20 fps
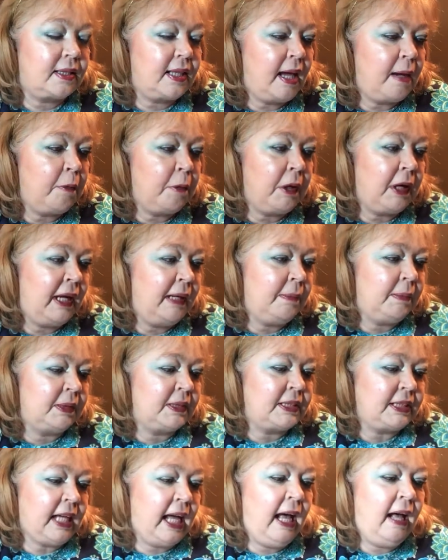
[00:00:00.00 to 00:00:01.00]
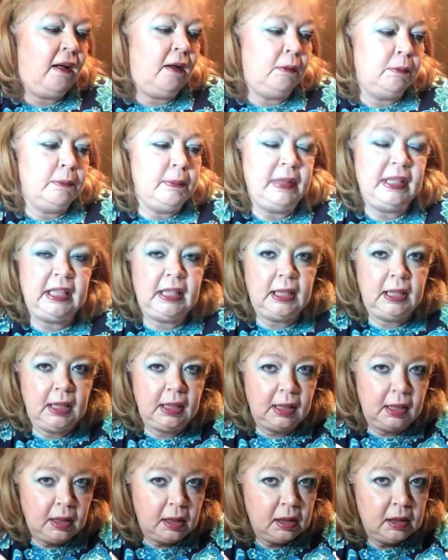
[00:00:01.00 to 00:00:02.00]
they were able to help
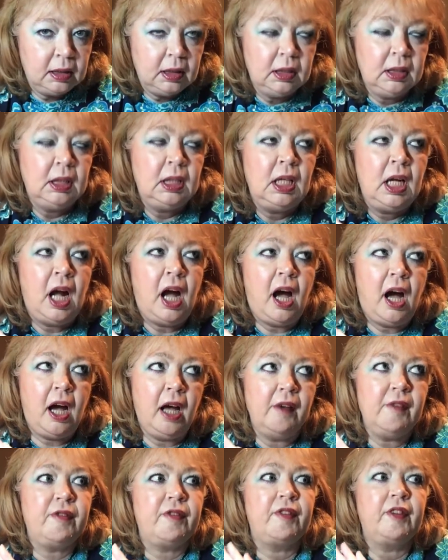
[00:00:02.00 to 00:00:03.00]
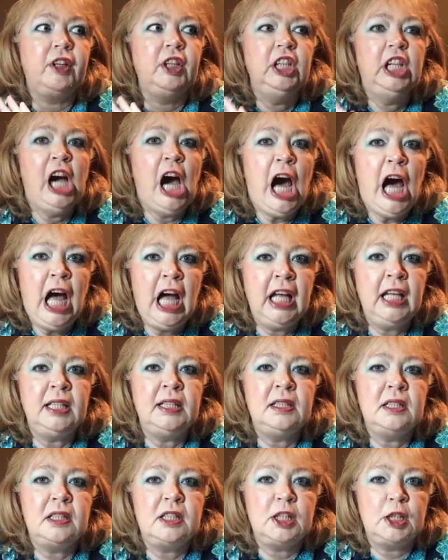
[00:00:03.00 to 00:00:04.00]
me. I've
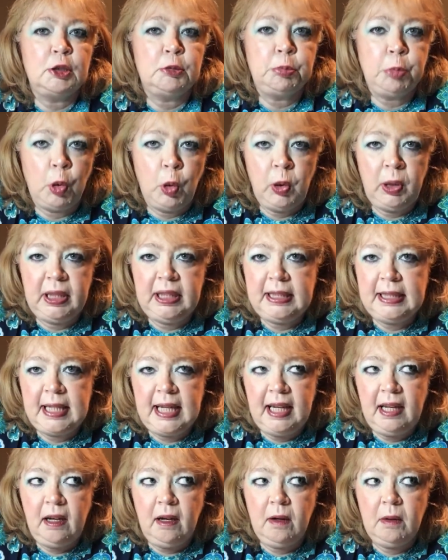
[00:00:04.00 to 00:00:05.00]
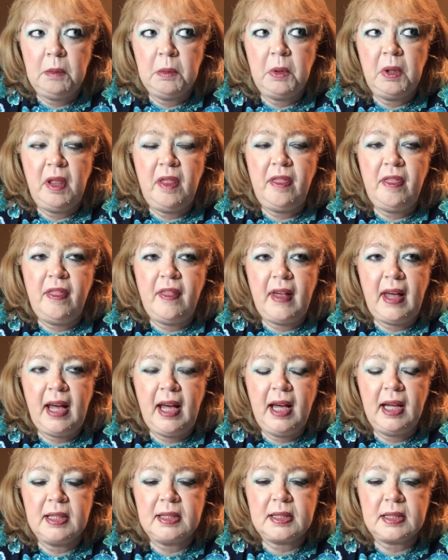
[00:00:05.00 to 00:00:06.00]
gotten to the point now
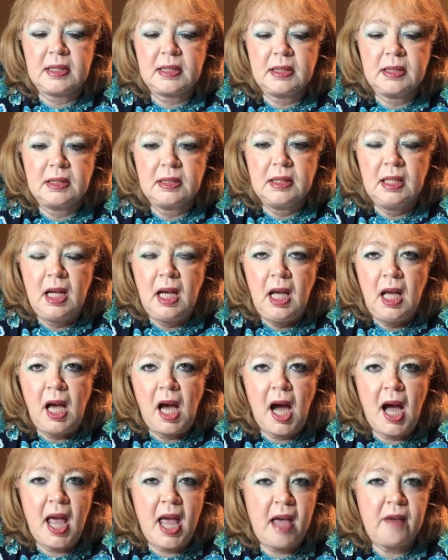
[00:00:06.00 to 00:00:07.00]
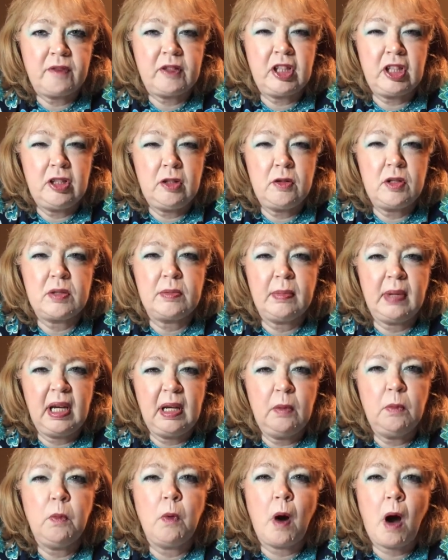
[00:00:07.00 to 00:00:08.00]
that I have to use
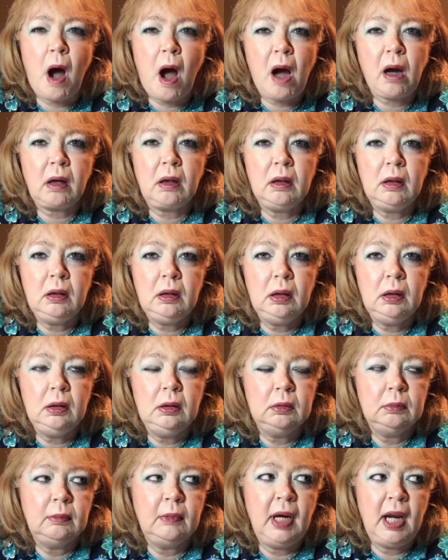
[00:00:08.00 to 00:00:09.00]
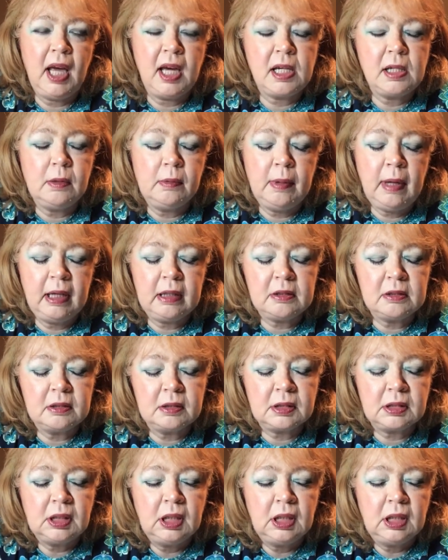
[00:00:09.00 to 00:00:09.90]
my walker when I go out.